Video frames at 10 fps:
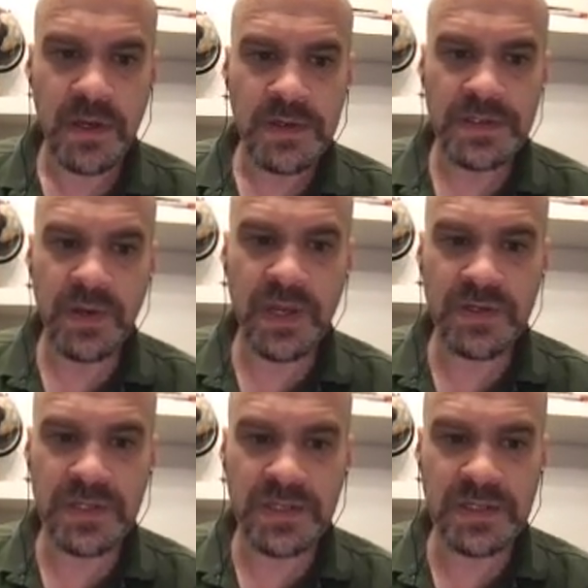So
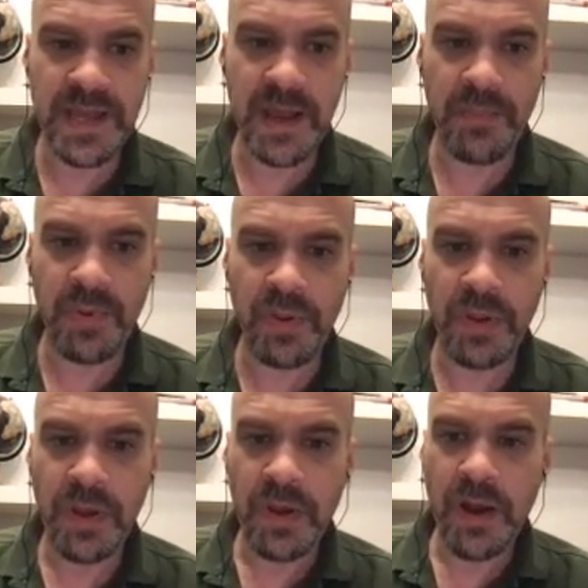here's an example
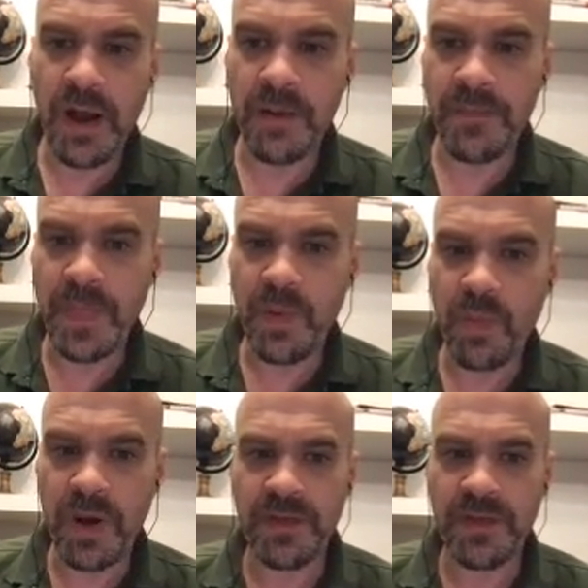where